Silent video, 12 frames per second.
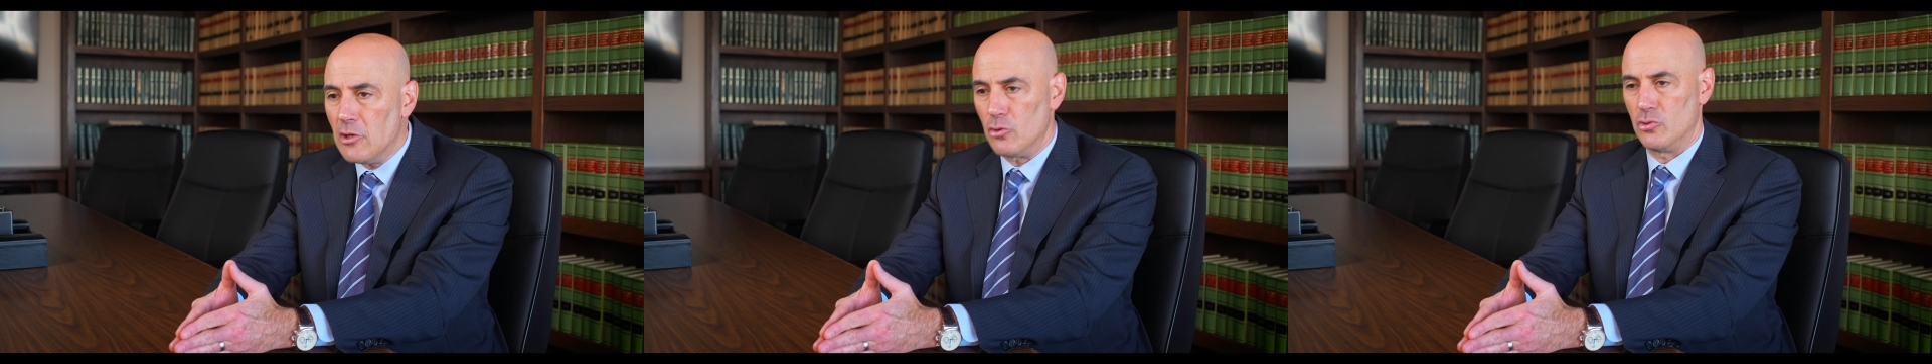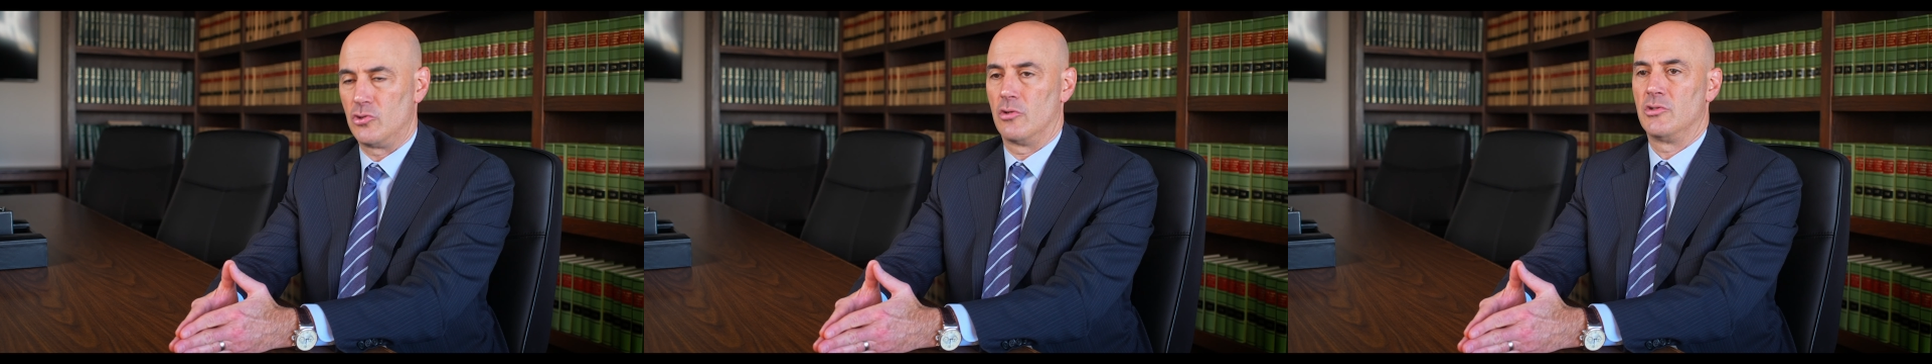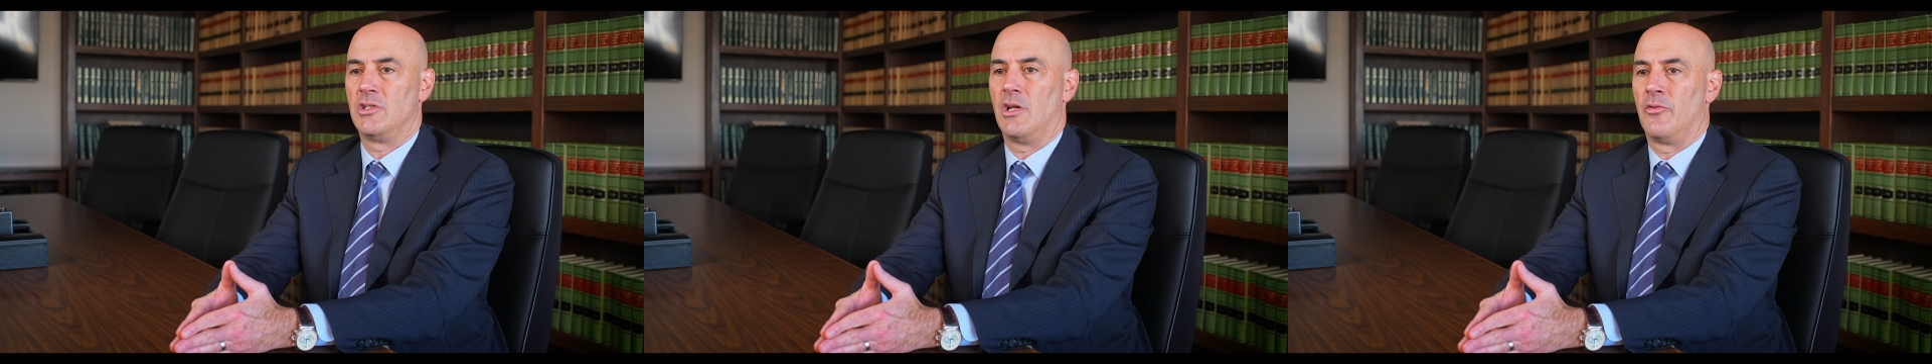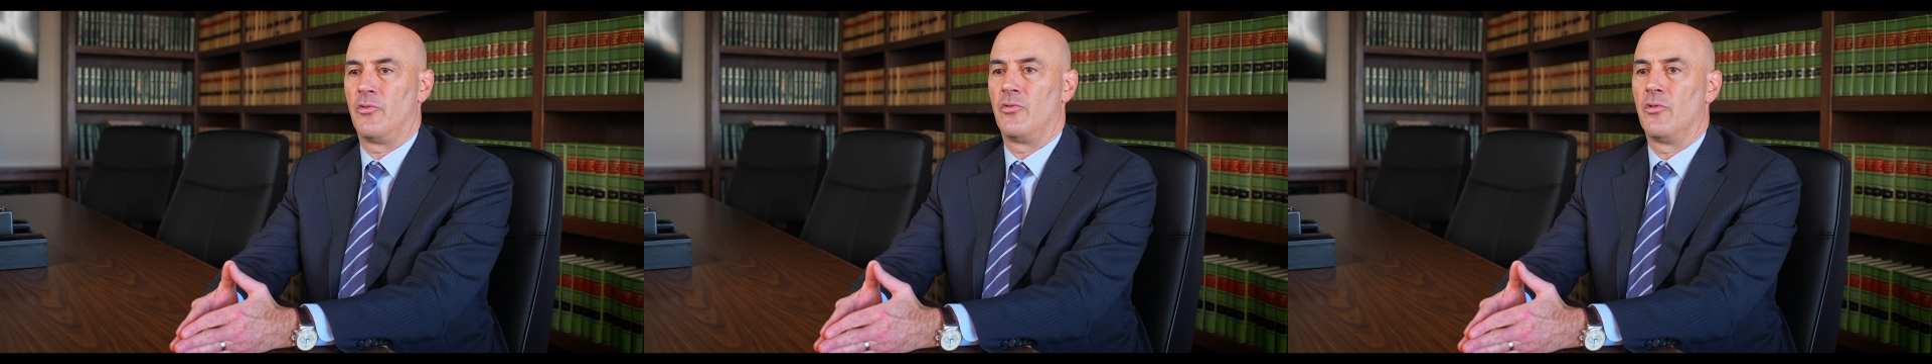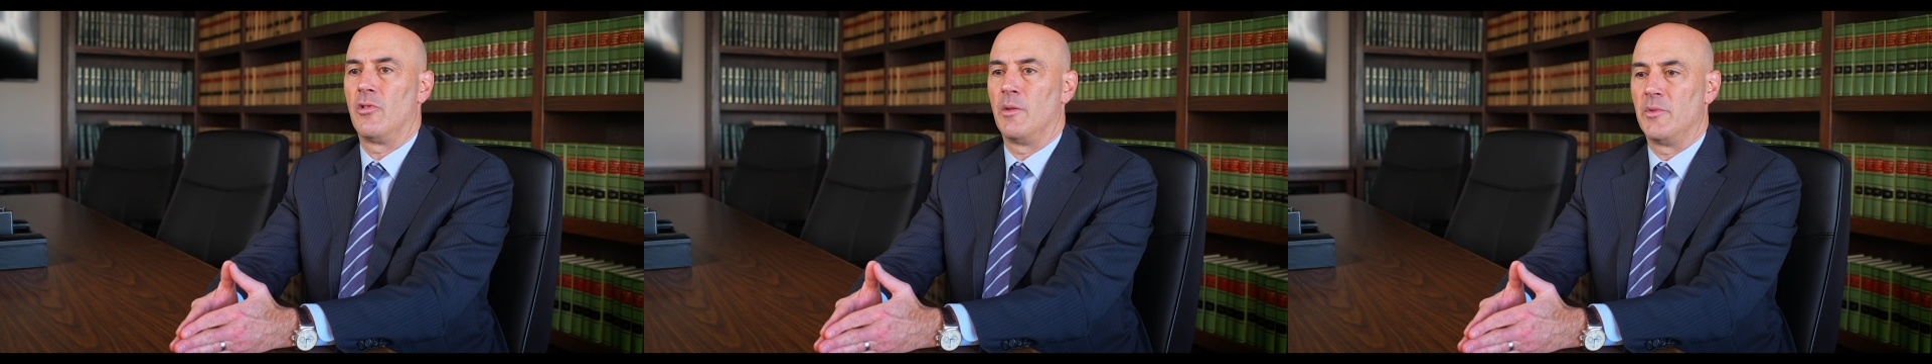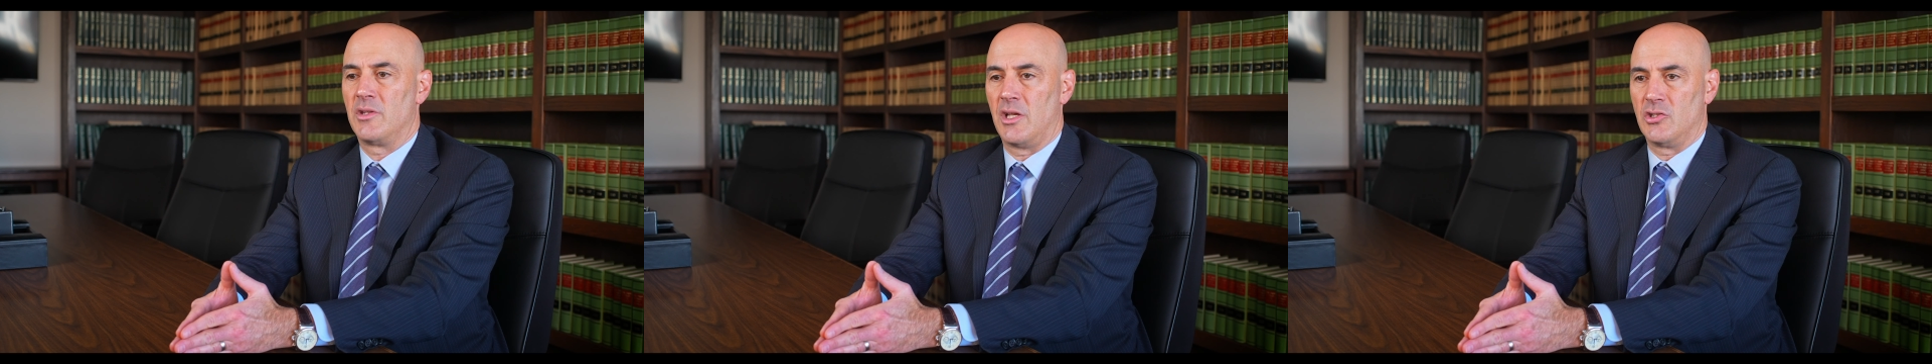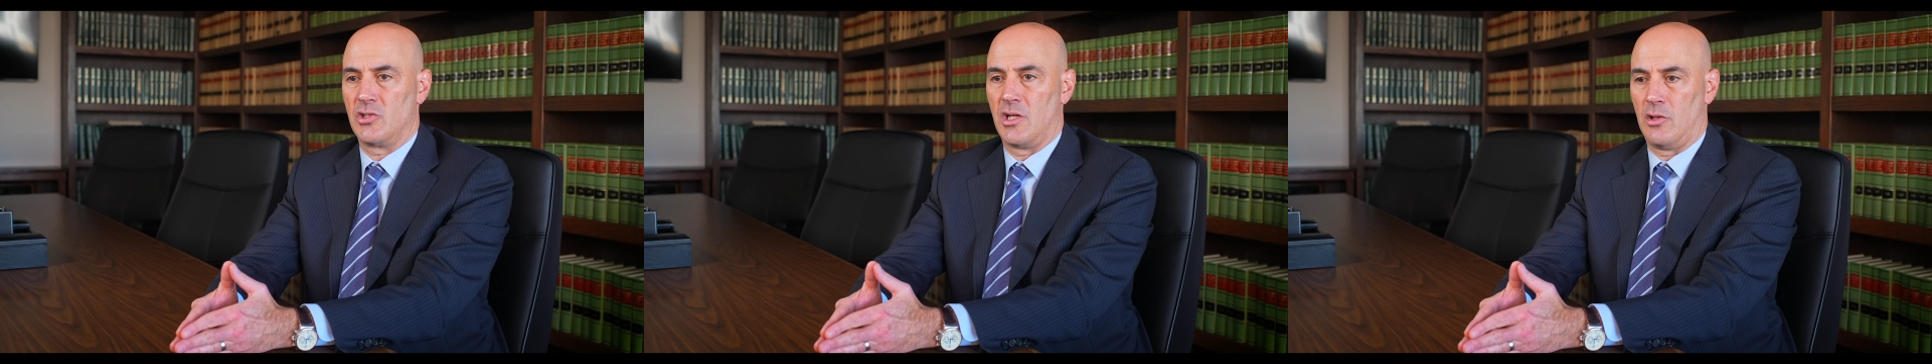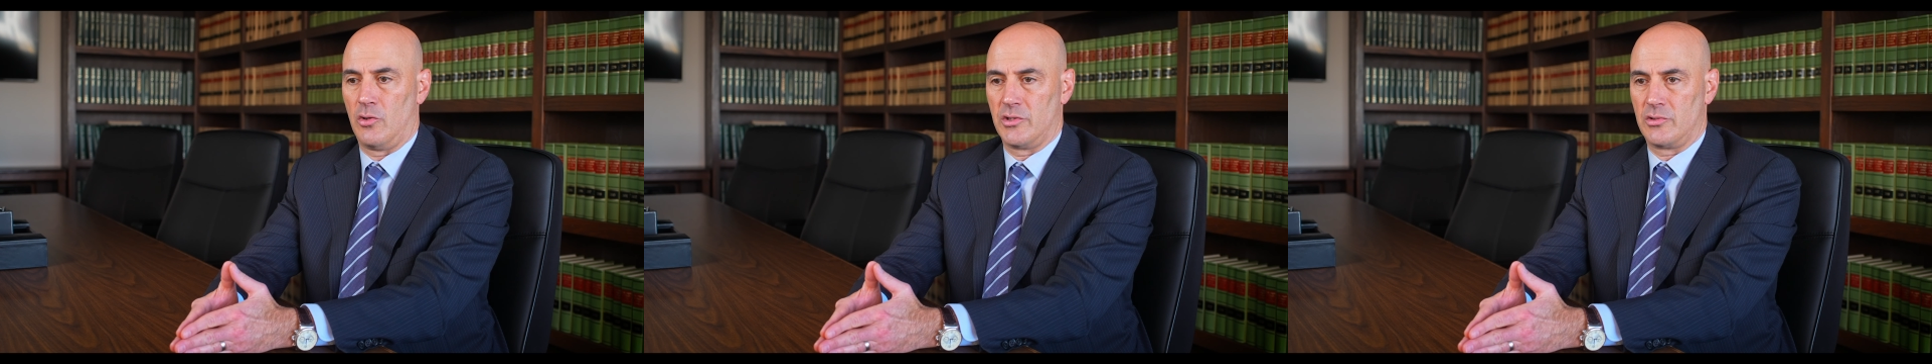in New Jersey under the limitation
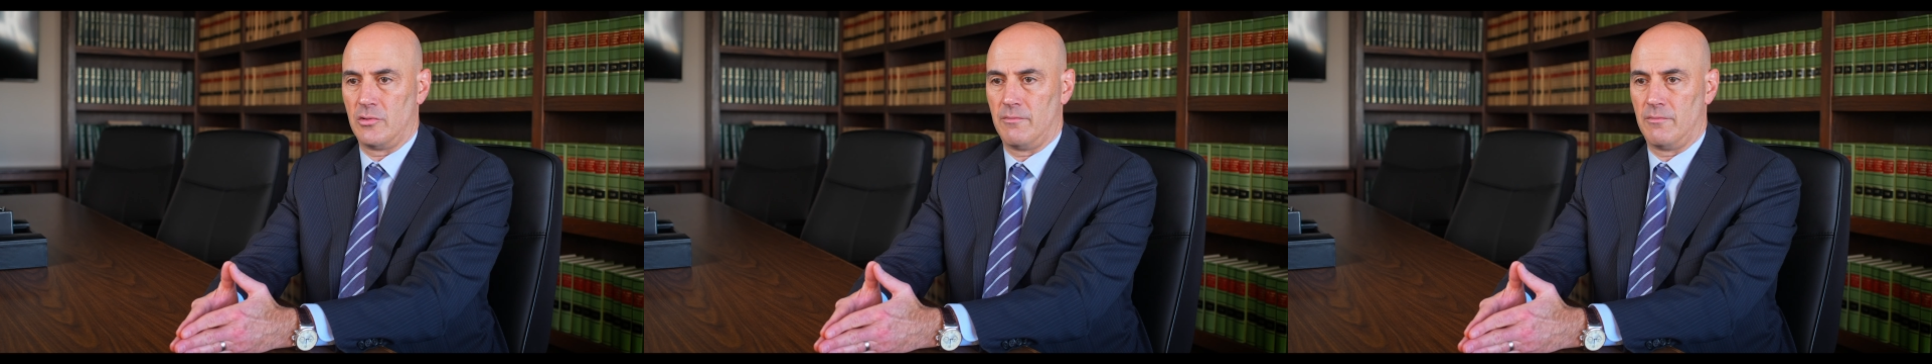on lawsuit?